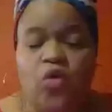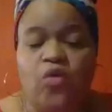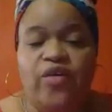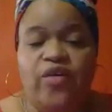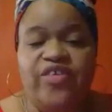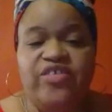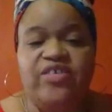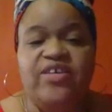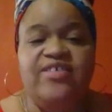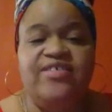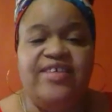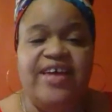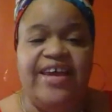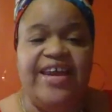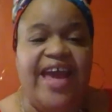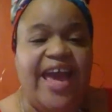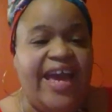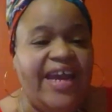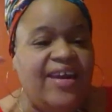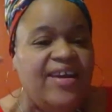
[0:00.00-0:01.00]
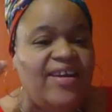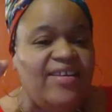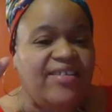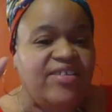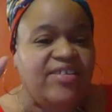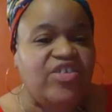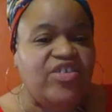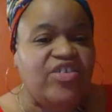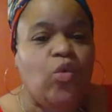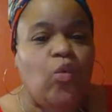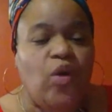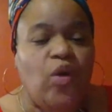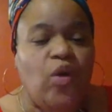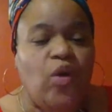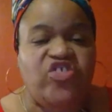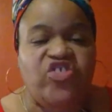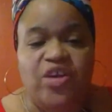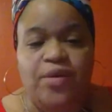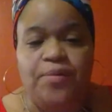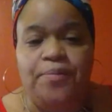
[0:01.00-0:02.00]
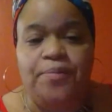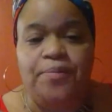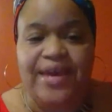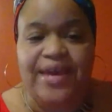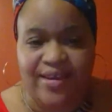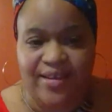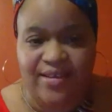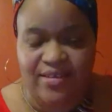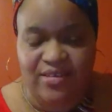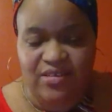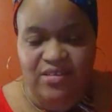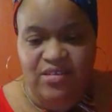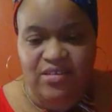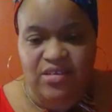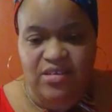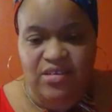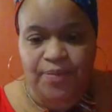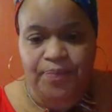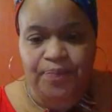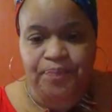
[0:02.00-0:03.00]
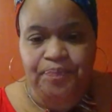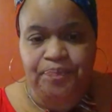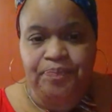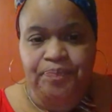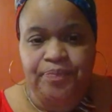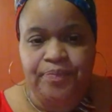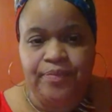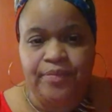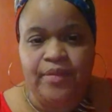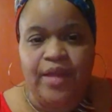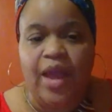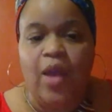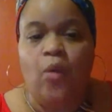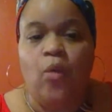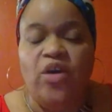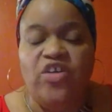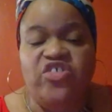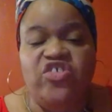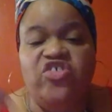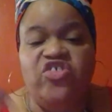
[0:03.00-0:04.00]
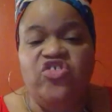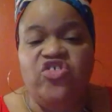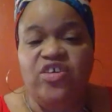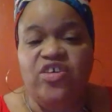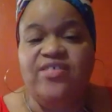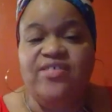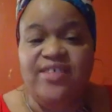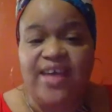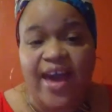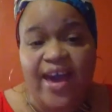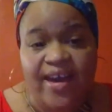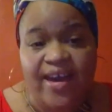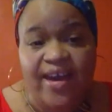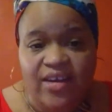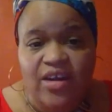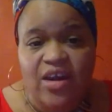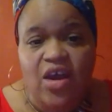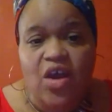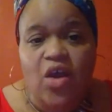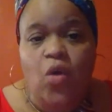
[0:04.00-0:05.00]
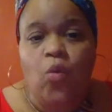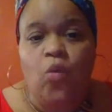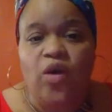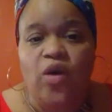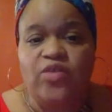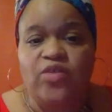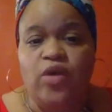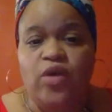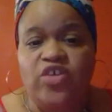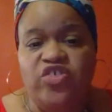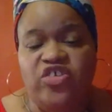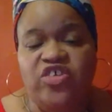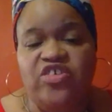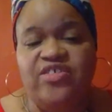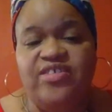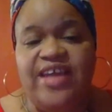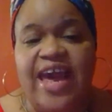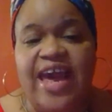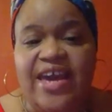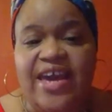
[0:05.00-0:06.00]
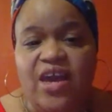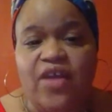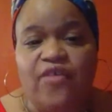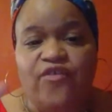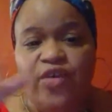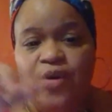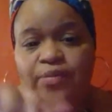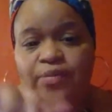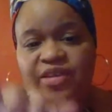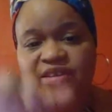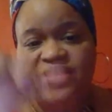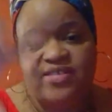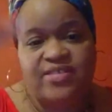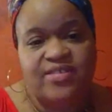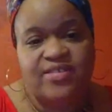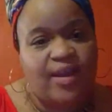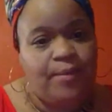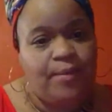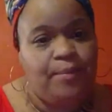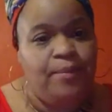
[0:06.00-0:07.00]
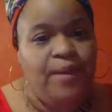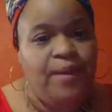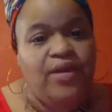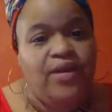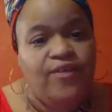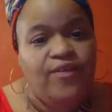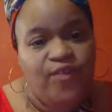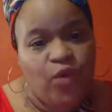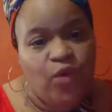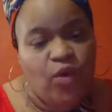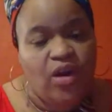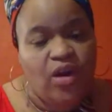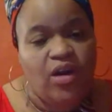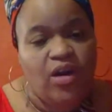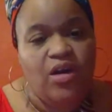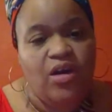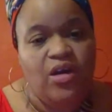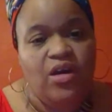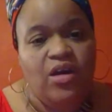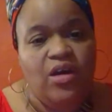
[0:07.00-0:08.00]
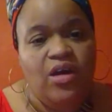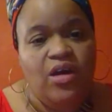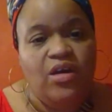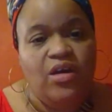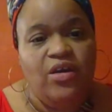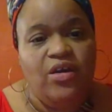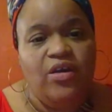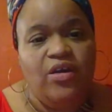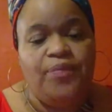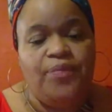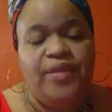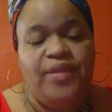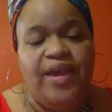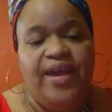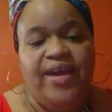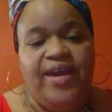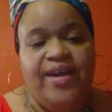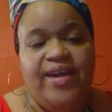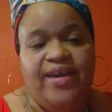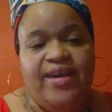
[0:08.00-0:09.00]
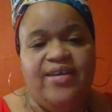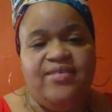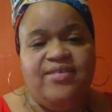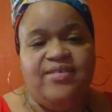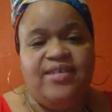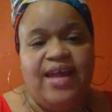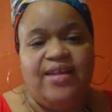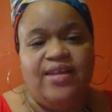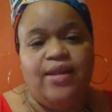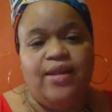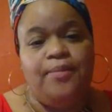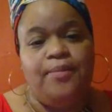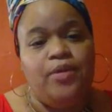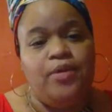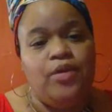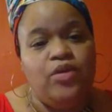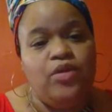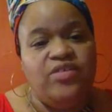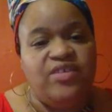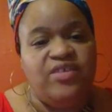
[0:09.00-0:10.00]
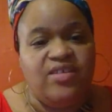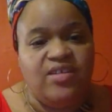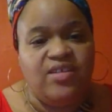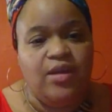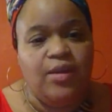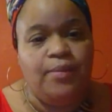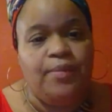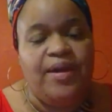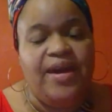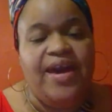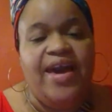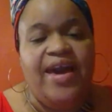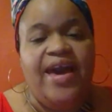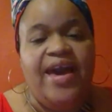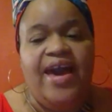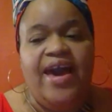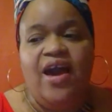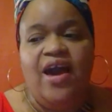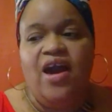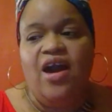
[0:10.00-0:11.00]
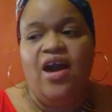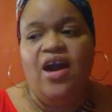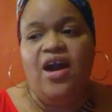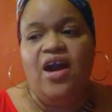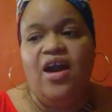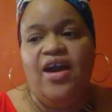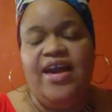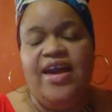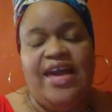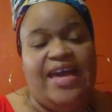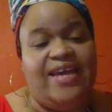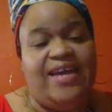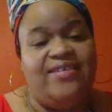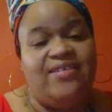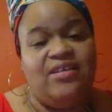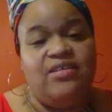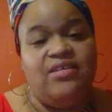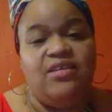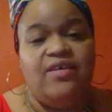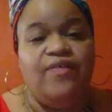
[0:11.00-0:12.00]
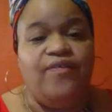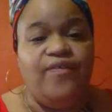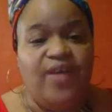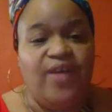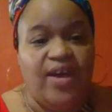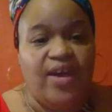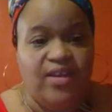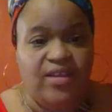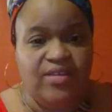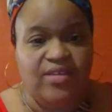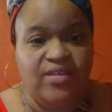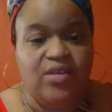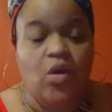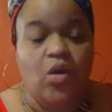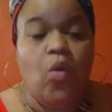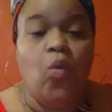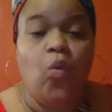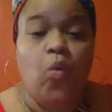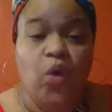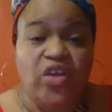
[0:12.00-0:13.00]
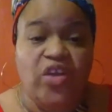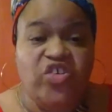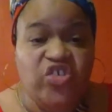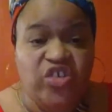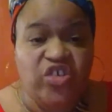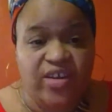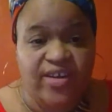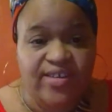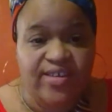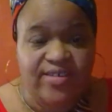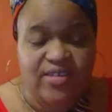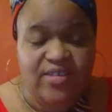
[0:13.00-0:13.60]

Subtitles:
originally said it, and listen to what she means. And what she just said was, what she's taking from this metaphor is that the immune system is a defense, which it is.